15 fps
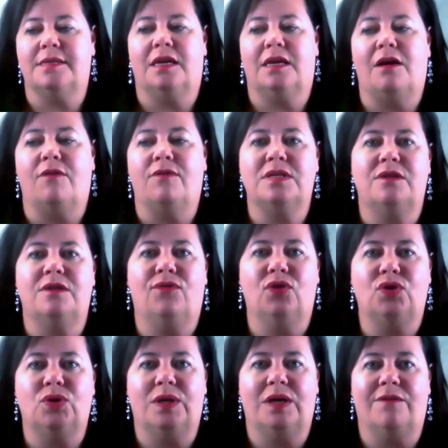Like obviously if
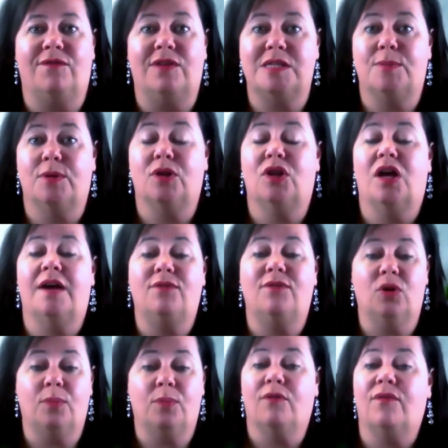you're doing a Facebook Live,
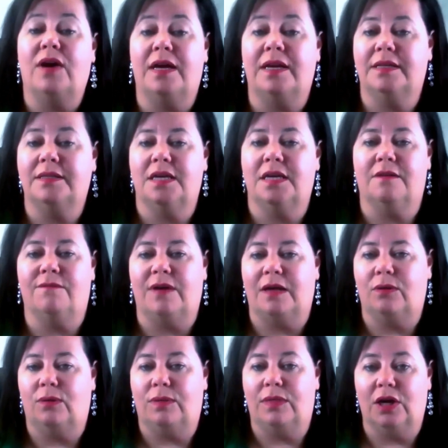you're providing a ton of
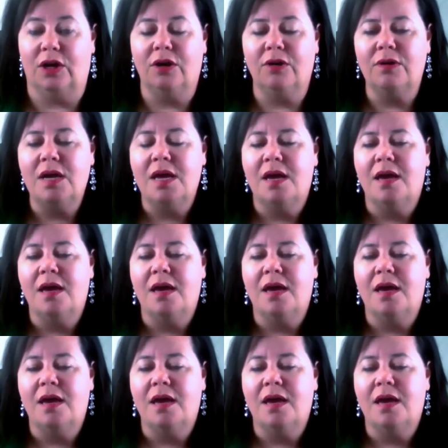value there.